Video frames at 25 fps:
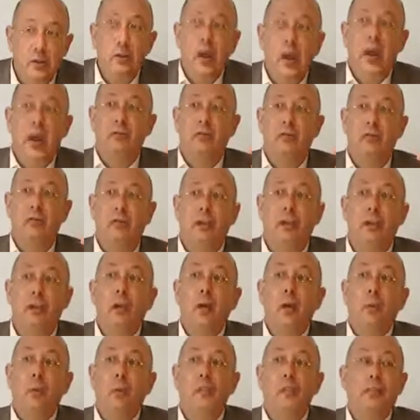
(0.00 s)
to everything
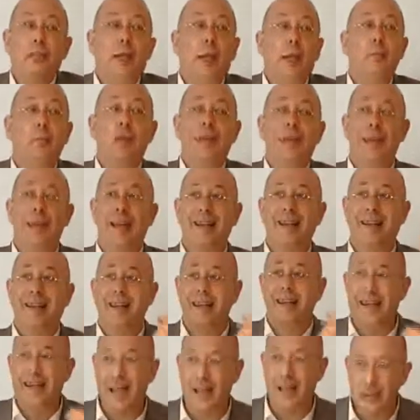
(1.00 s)
which can be said
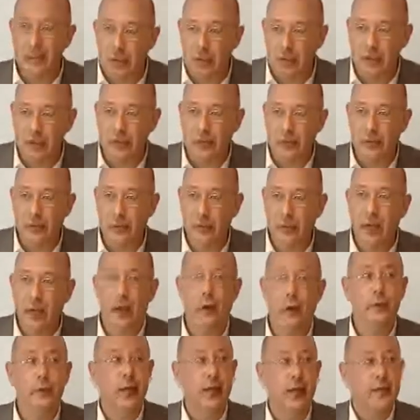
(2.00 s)
against you,
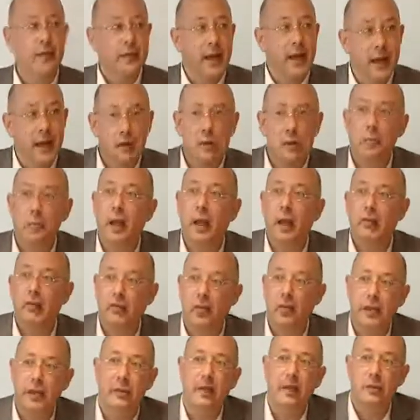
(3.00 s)
okay, then you may
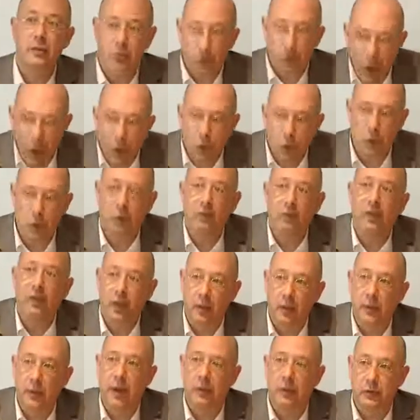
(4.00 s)
think that you know
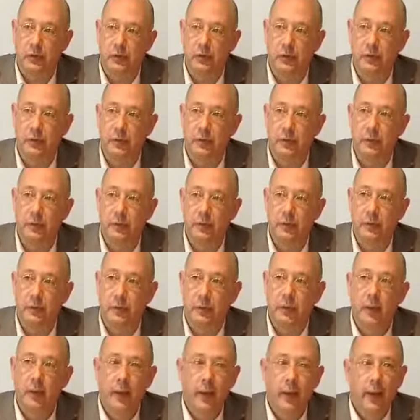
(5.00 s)
something about the truth.
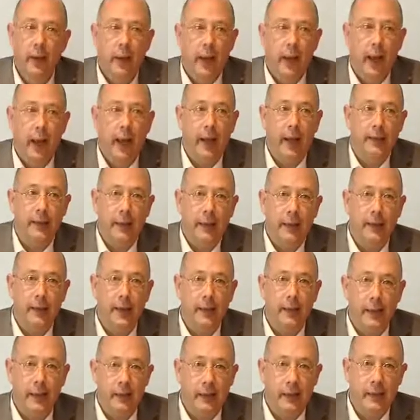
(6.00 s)
And
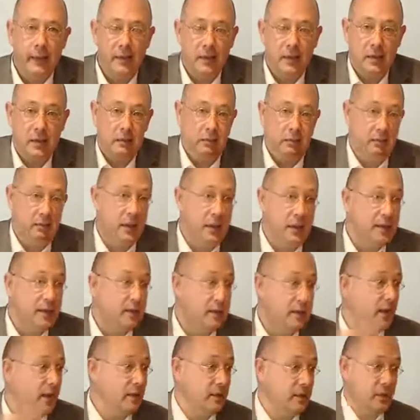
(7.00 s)
again,
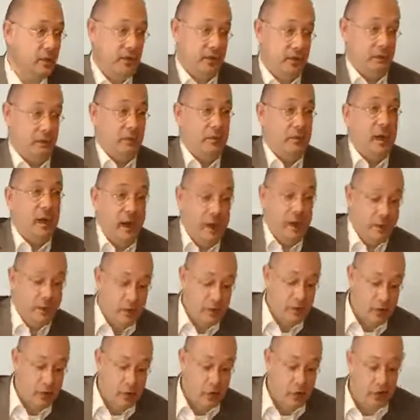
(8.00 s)
this is the
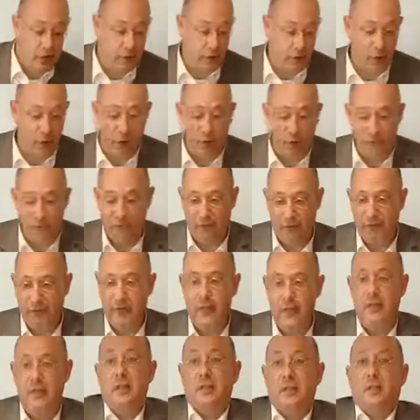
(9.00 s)
attitude of,
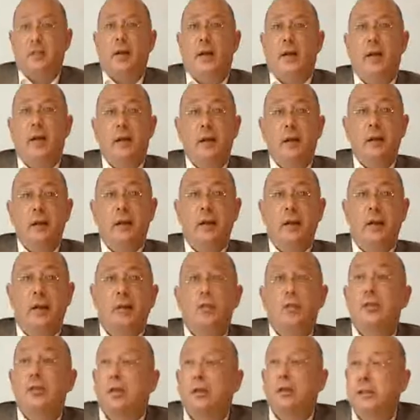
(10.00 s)
this is why
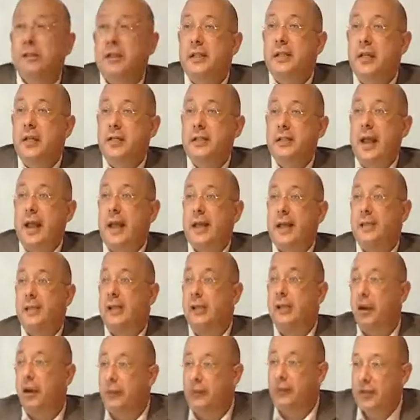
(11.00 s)
Socrates had
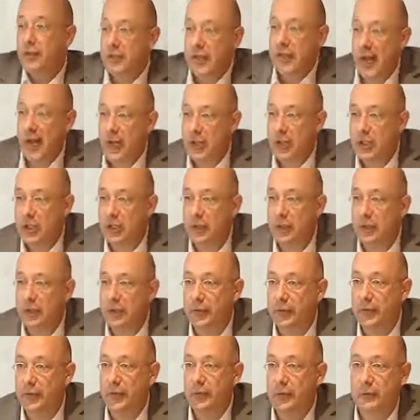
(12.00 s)
the
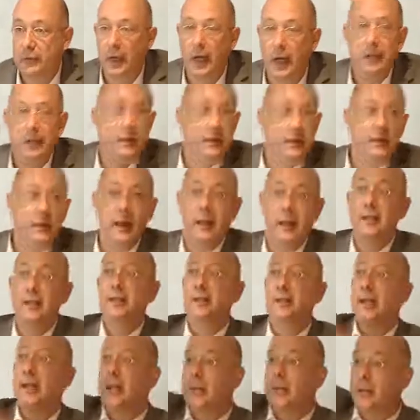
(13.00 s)
conversations, right?
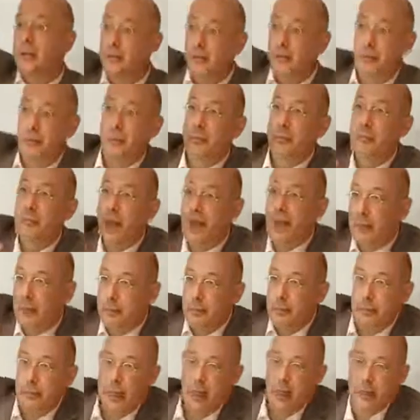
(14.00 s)
Instead of
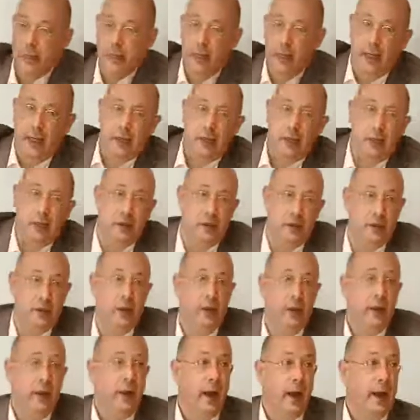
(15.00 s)
big lectures.
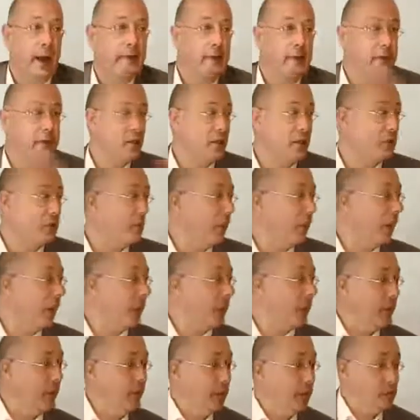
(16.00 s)
And this is why
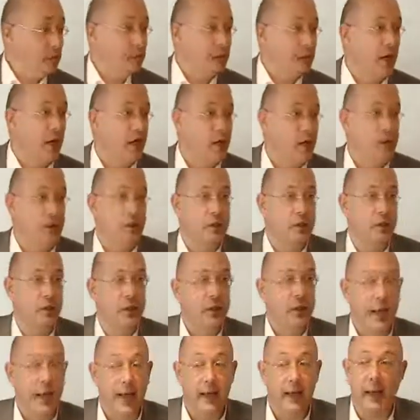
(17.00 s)
we treasure
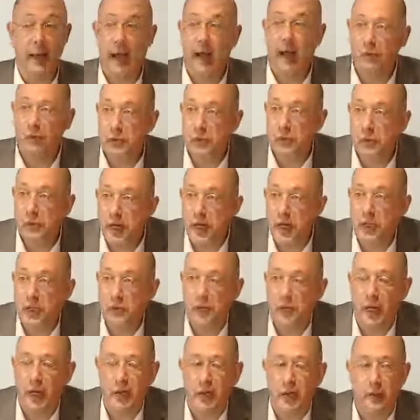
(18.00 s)
and have to
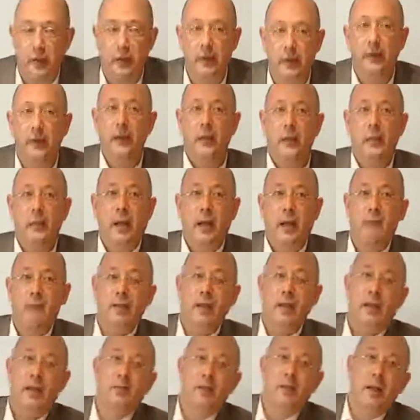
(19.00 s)
re-treasure. We have
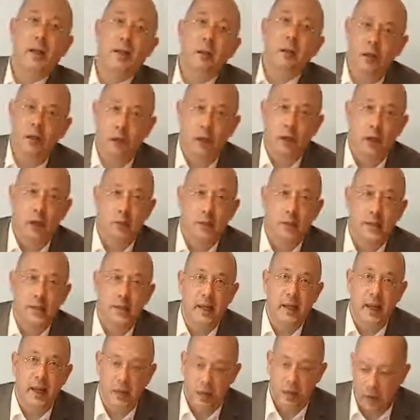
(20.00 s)
to get rid of
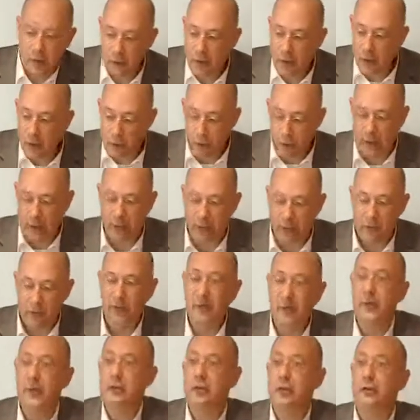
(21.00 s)
globalization. We have
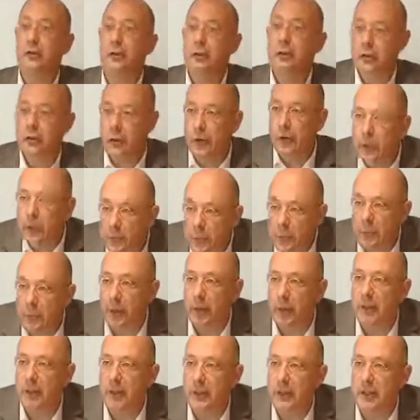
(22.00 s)
to install
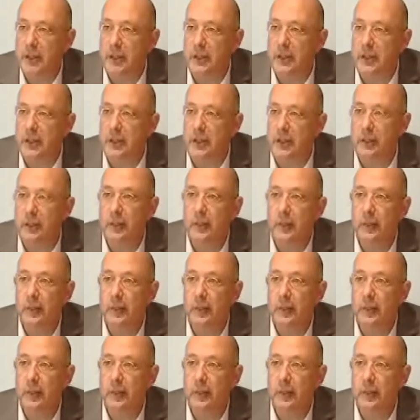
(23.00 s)
cosmopolitanism